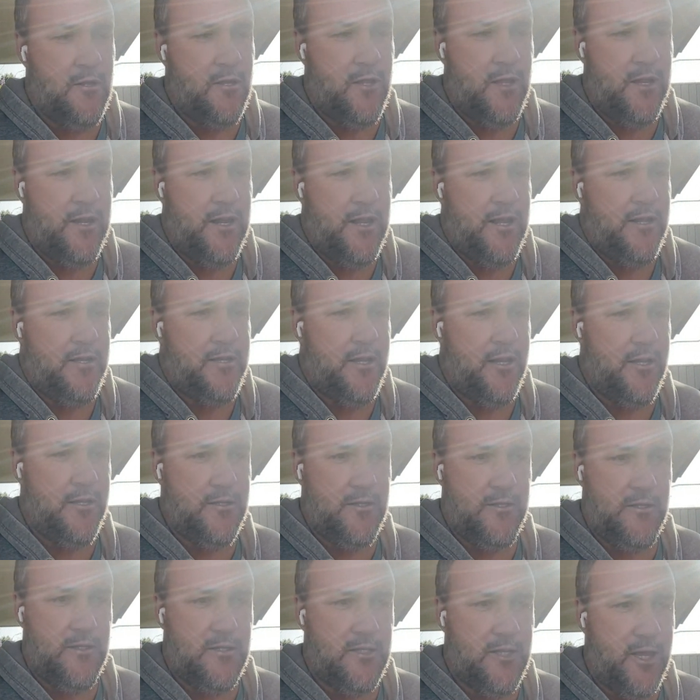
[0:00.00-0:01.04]
And nowadays,
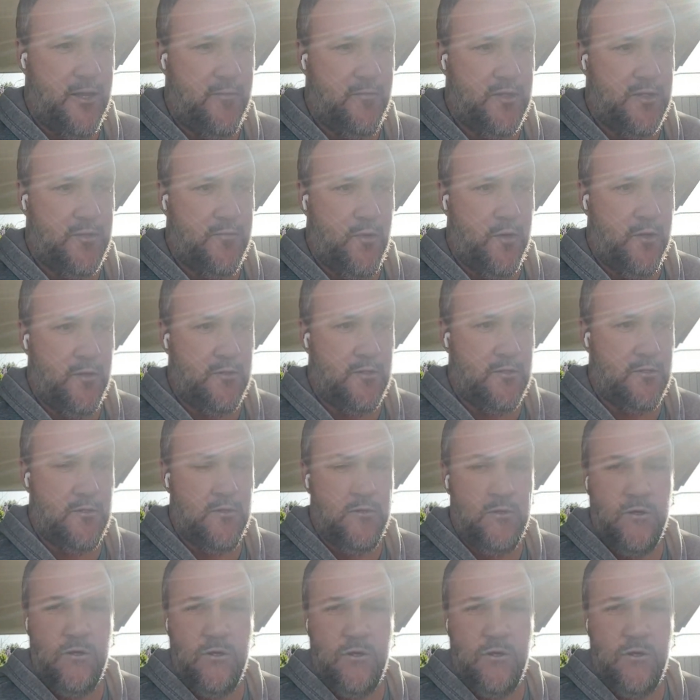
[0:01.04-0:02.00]
in the same spots,